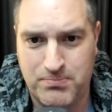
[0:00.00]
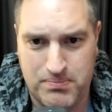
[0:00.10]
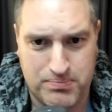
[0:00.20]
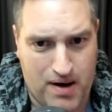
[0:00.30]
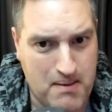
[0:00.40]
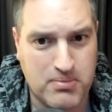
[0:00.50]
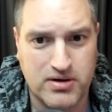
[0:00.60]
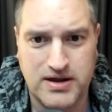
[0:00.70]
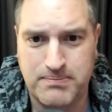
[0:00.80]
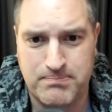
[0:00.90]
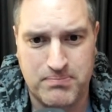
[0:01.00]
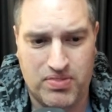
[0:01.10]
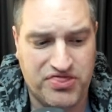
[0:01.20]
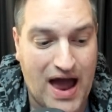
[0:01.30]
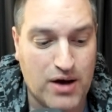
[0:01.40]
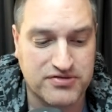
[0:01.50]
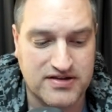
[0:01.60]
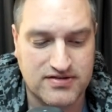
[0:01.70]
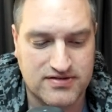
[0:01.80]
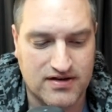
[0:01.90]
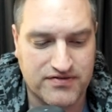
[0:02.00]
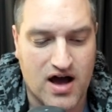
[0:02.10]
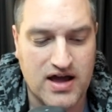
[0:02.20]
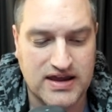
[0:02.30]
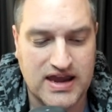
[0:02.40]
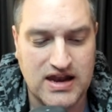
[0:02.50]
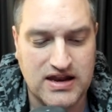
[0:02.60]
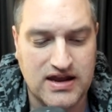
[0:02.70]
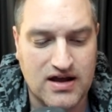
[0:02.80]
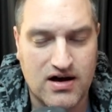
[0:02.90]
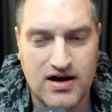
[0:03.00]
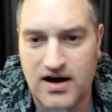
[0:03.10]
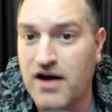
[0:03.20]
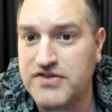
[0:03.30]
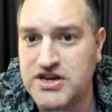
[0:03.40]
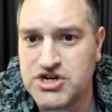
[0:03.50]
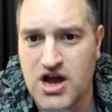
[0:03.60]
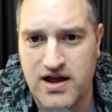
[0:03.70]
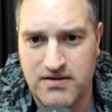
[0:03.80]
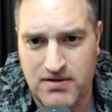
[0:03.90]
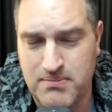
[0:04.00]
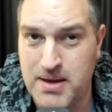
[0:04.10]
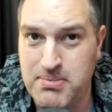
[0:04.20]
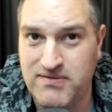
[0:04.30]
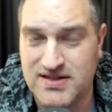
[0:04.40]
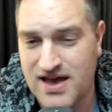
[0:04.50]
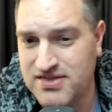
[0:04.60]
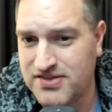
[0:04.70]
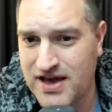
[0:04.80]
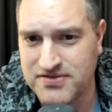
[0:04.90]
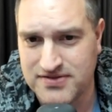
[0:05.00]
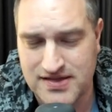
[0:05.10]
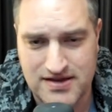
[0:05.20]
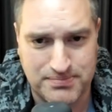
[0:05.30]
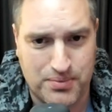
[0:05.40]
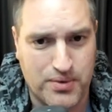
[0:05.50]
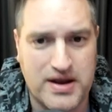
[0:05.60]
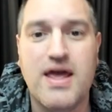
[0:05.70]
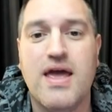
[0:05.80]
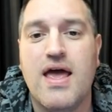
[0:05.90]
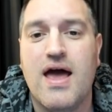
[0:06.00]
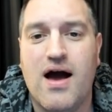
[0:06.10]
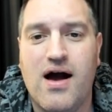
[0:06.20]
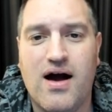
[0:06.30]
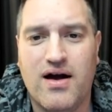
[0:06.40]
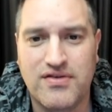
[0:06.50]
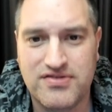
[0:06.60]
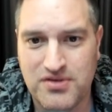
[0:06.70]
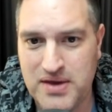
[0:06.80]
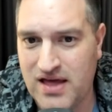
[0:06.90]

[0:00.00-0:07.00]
probably thousands of Cotton Candy of each kind, like maybe even tens of thousands at this point. So yeah,